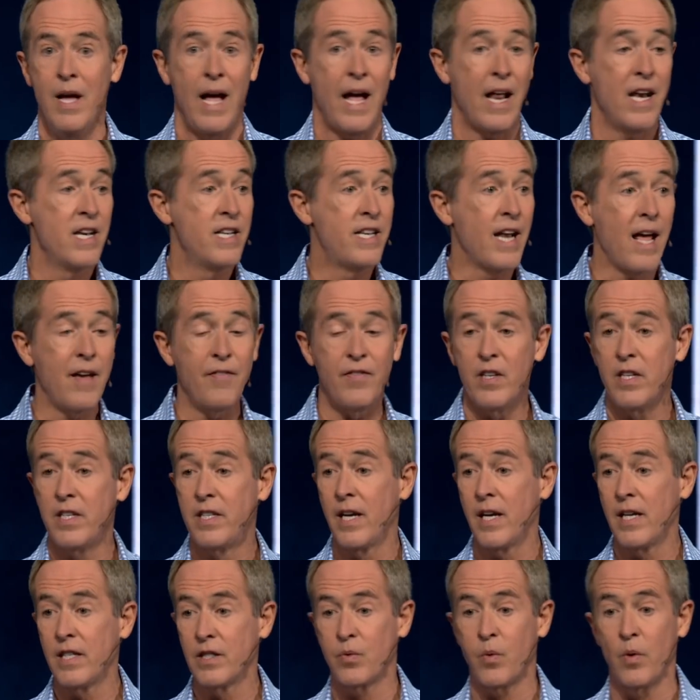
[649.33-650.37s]
and David
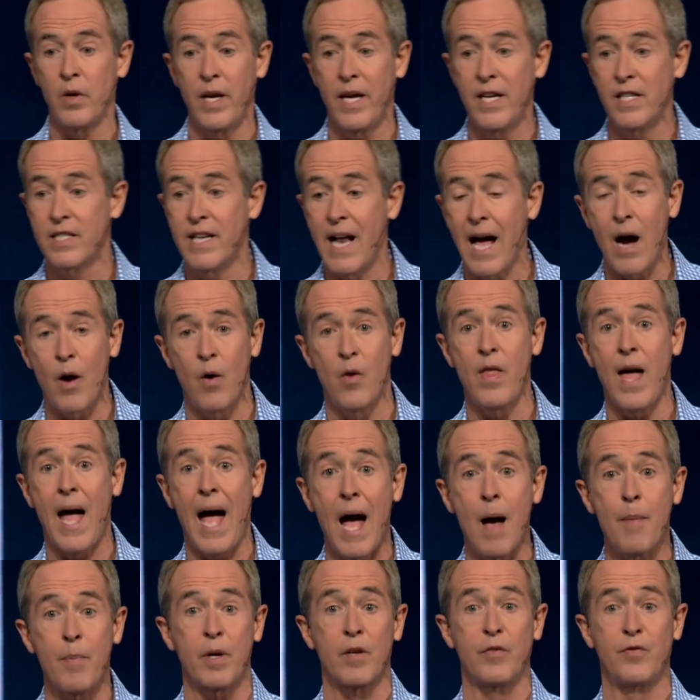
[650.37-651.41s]
does what he's now in the
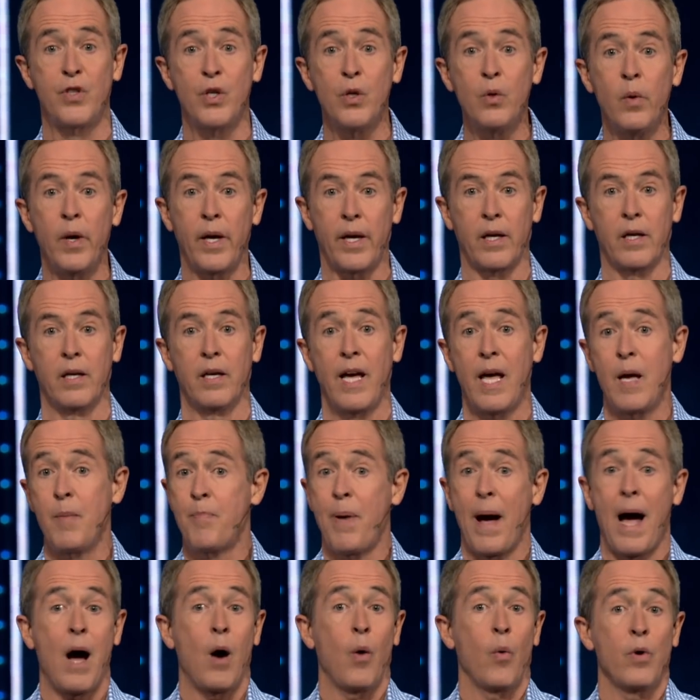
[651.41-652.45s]
habit of doing. He
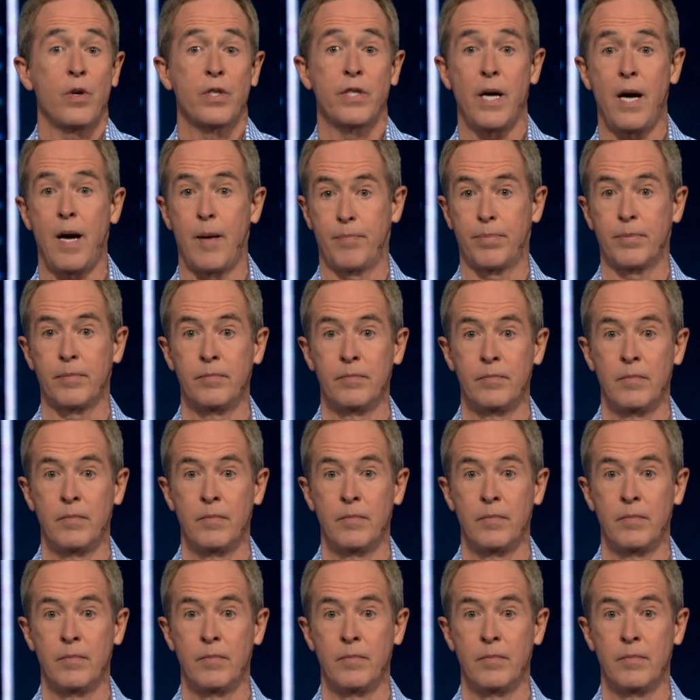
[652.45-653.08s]
powers up.